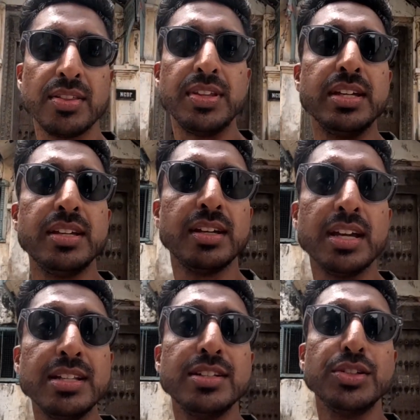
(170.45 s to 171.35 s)
the
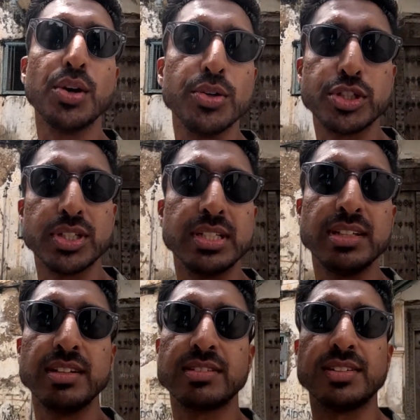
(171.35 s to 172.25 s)
Indian
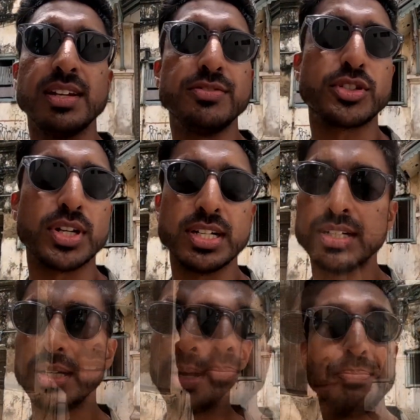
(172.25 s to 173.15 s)
Ocean slave trade